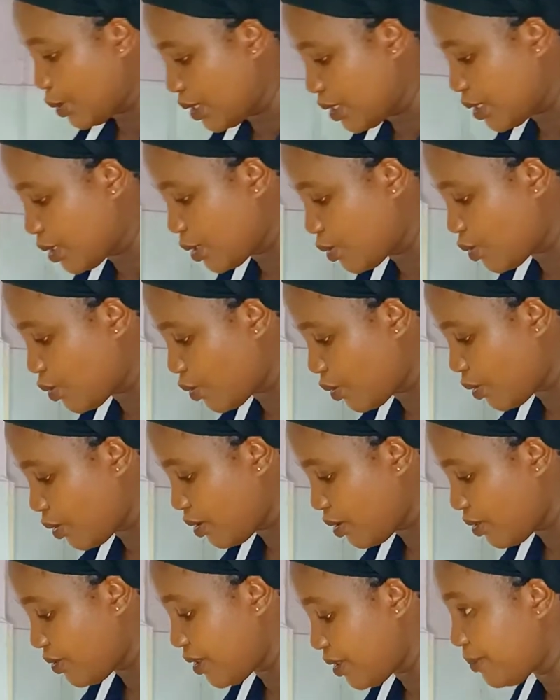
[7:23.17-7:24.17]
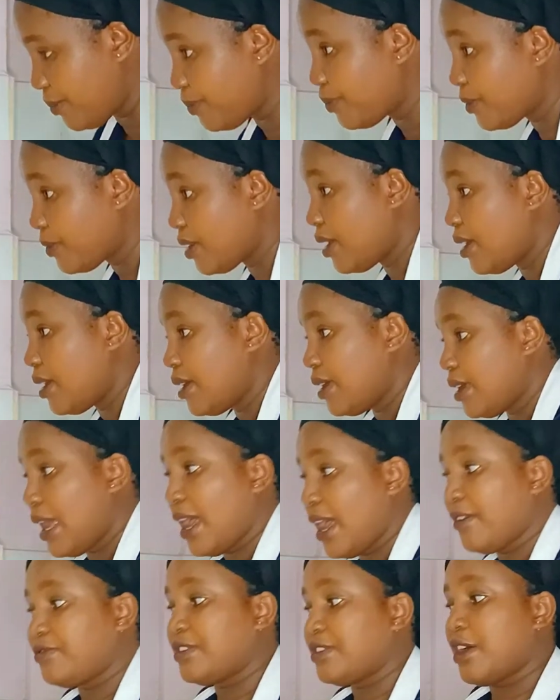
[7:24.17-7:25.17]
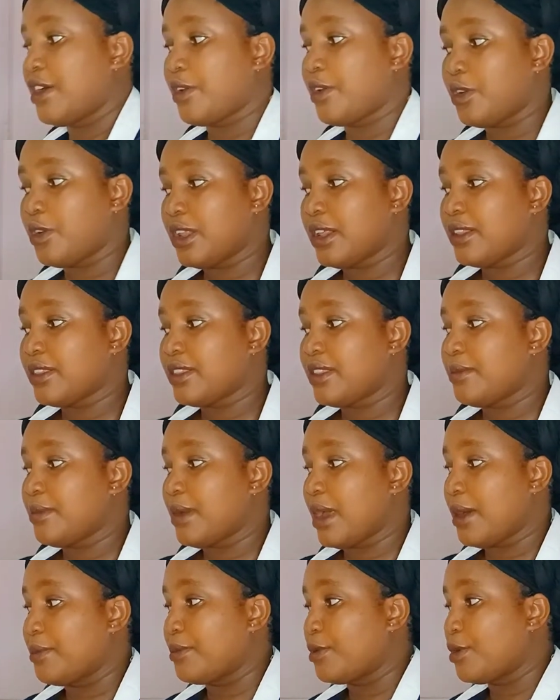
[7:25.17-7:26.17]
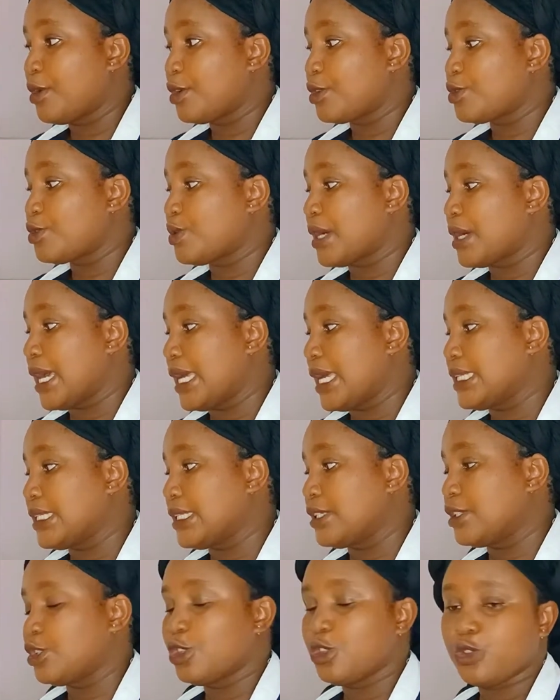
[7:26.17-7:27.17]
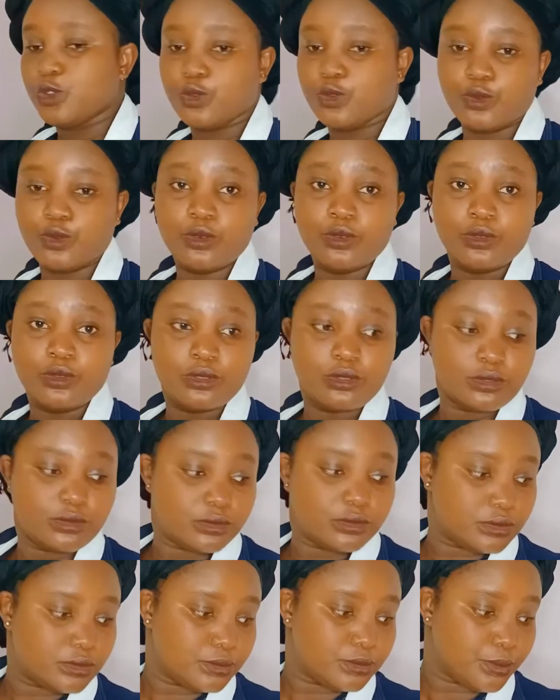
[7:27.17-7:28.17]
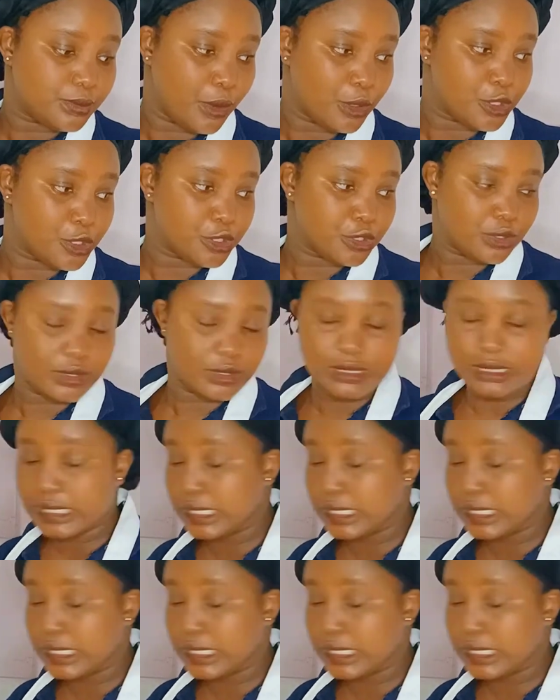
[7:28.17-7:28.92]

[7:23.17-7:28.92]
is to roll them. After rolling them, I'm going to cut it into portions.